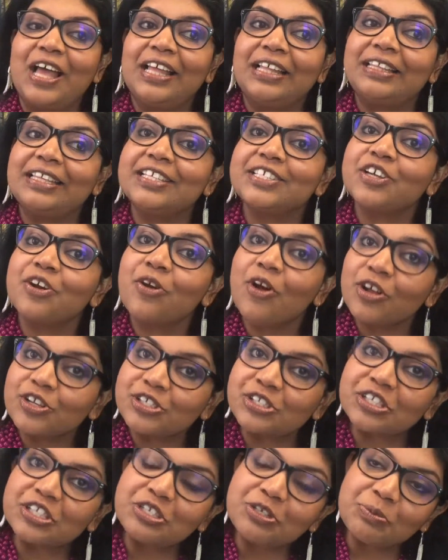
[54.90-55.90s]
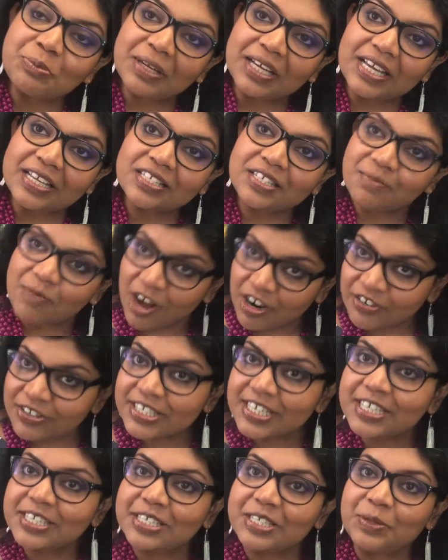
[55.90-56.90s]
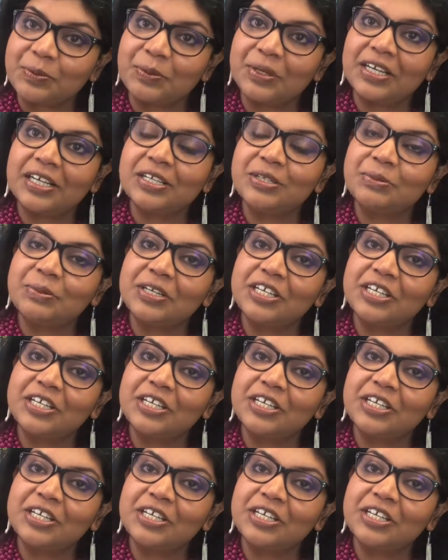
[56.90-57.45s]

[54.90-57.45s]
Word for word: These are also the two biggest democracies in the world,